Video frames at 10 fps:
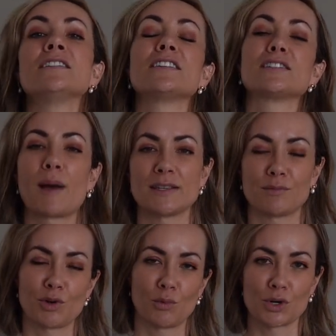to spice
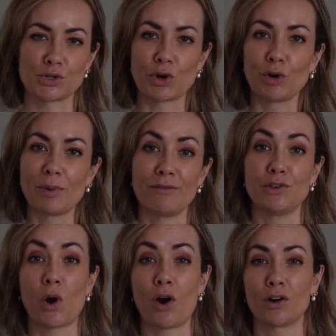up your wardrobe if
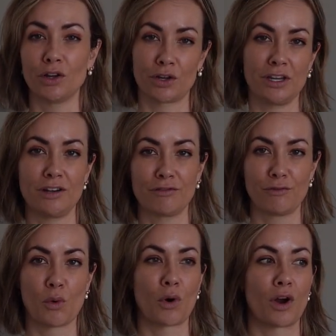you are looking
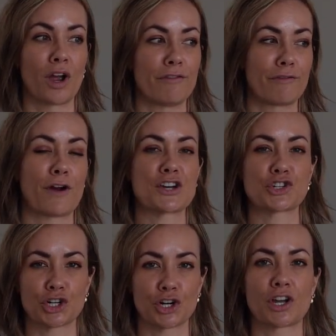for a
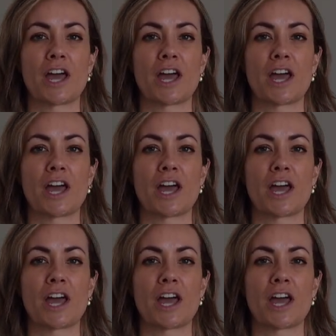fresher,